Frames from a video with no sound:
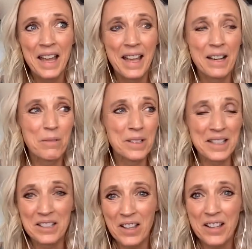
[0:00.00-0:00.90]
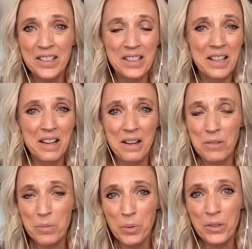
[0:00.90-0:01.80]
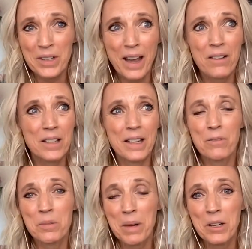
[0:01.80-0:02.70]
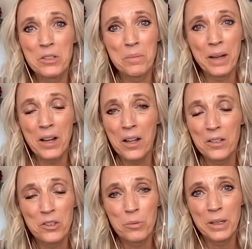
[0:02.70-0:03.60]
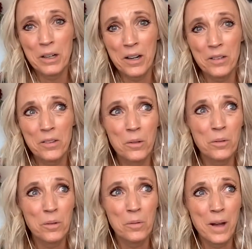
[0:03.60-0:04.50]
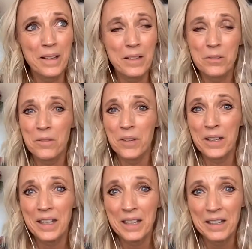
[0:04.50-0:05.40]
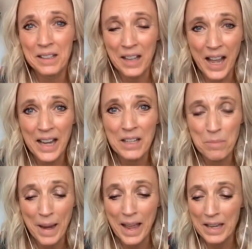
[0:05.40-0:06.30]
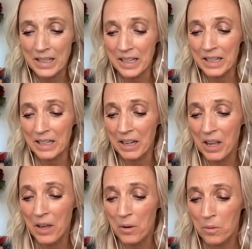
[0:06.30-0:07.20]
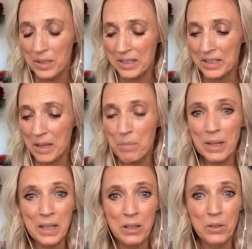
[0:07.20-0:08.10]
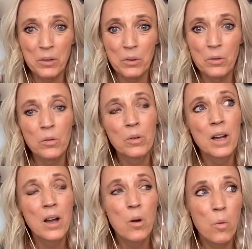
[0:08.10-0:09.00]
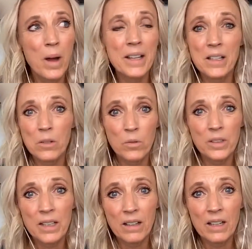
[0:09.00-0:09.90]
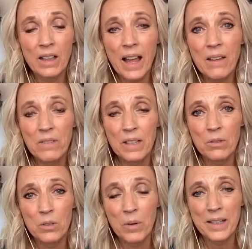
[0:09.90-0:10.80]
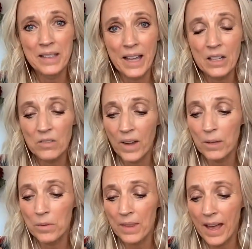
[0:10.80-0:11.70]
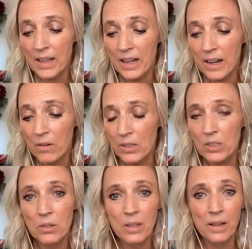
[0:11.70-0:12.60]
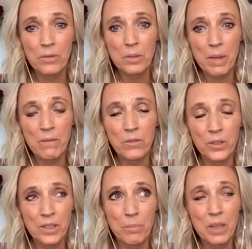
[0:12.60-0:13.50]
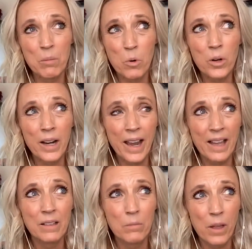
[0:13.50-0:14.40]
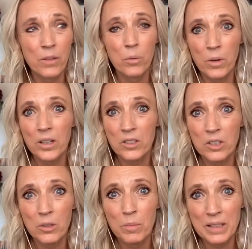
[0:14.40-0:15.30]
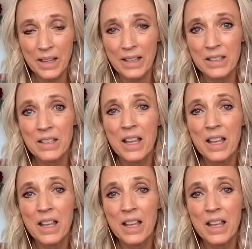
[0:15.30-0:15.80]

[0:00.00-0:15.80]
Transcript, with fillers: and I was exhausted and I was burned out and I was married to my college sweetheart though while he was a very kind man he was somebody who wanted an ordinary life and he was quite satisfied with that and i always knew that i was meant for something more i had other work to do besides